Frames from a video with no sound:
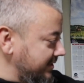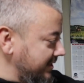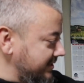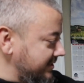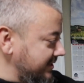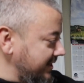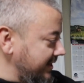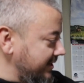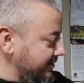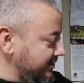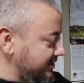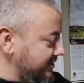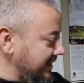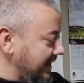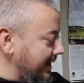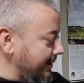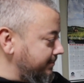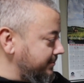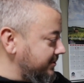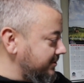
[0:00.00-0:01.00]
that scale
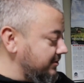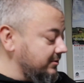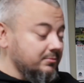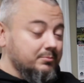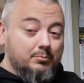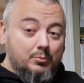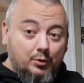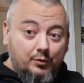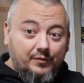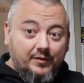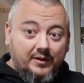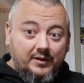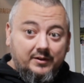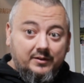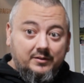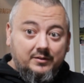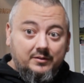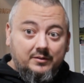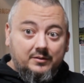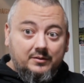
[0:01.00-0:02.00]
stops moving,